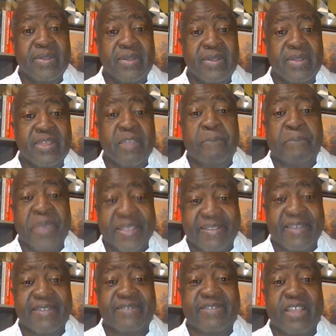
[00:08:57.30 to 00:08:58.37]
the
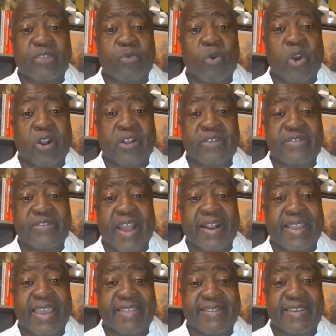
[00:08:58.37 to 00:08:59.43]
pittance that workers are
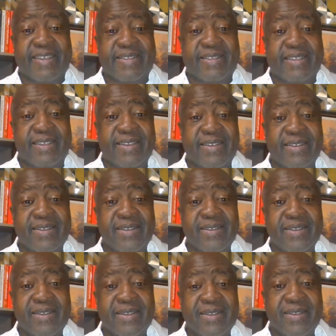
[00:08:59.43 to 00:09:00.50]
getting,
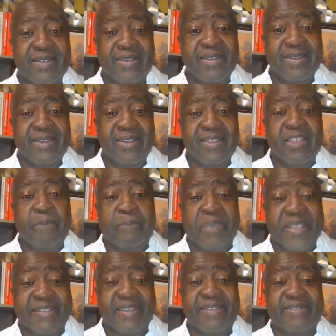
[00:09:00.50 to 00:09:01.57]
the
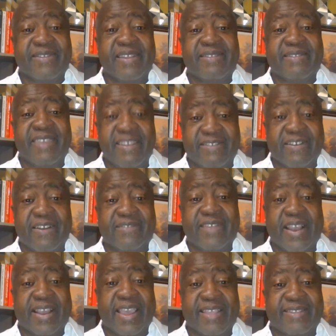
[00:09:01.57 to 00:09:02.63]
pittance that teachers are
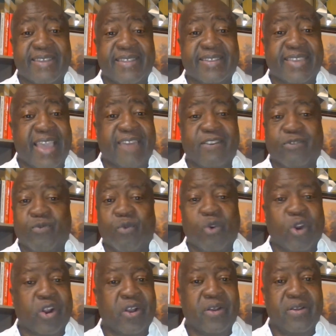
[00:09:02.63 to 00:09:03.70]
getting cannot
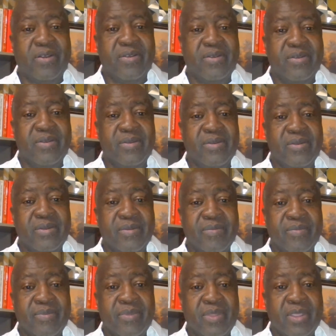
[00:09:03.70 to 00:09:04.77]
work.
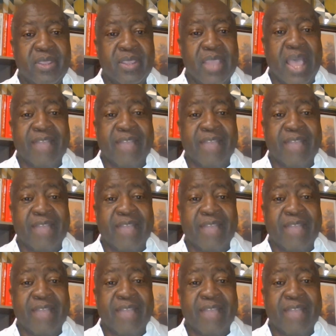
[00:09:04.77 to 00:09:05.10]
And